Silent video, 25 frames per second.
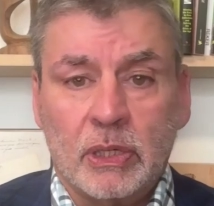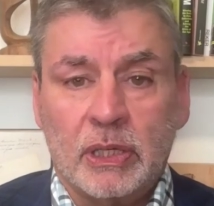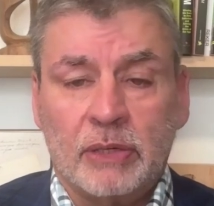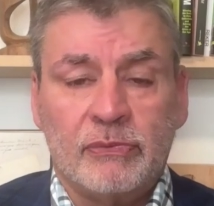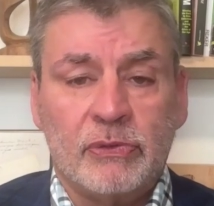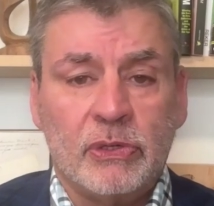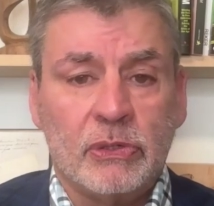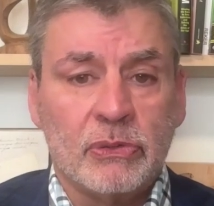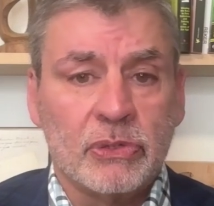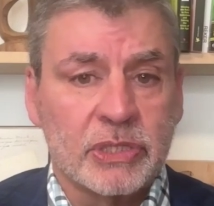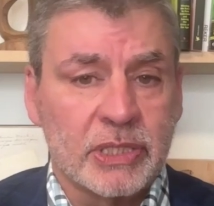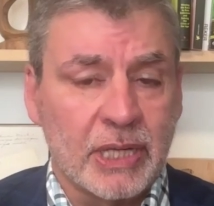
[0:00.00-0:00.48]
Well,
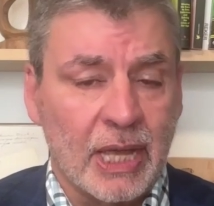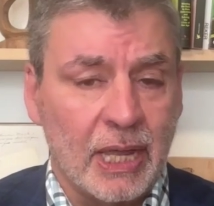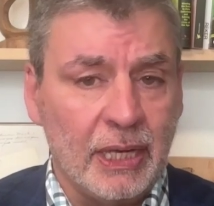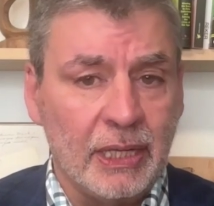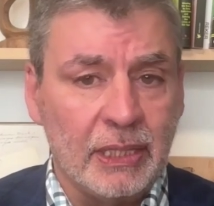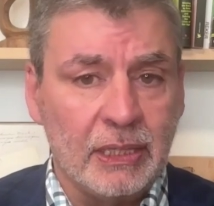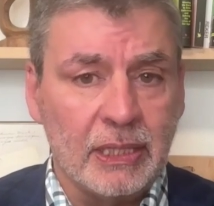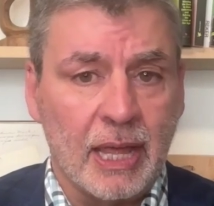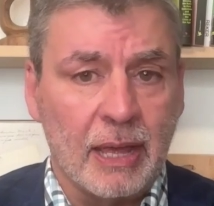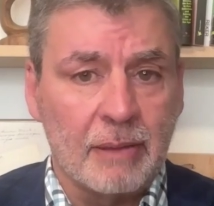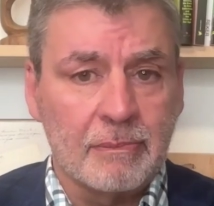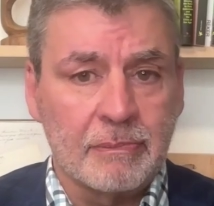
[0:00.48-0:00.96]
if you're
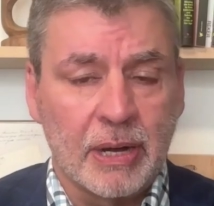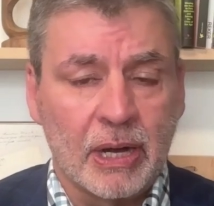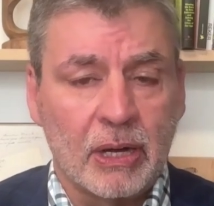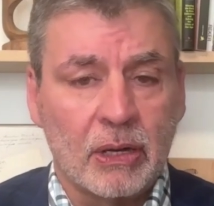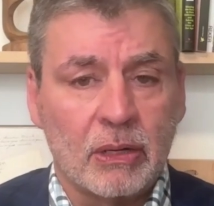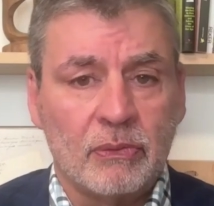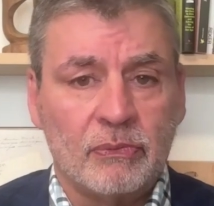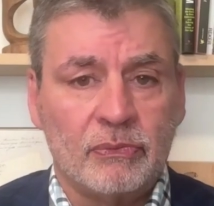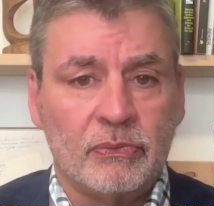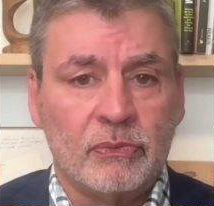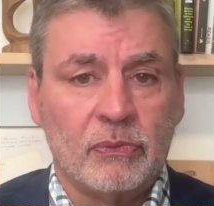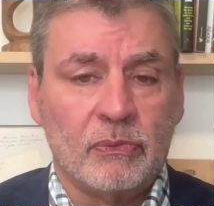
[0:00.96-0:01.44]
selling that
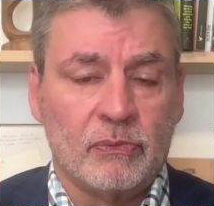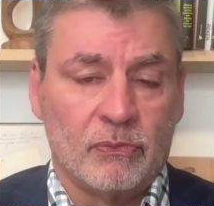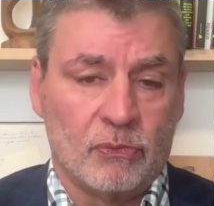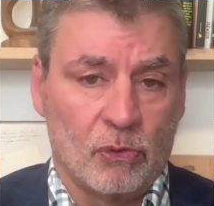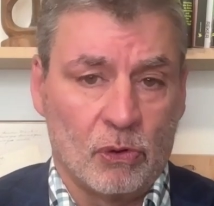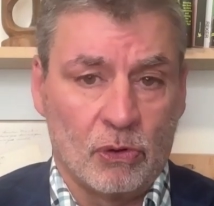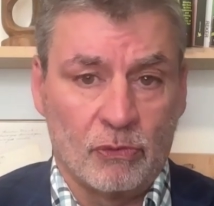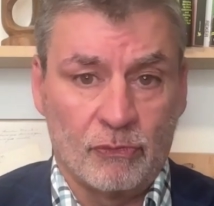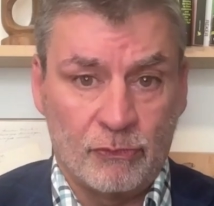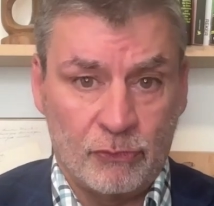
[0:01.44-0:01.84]
barrel for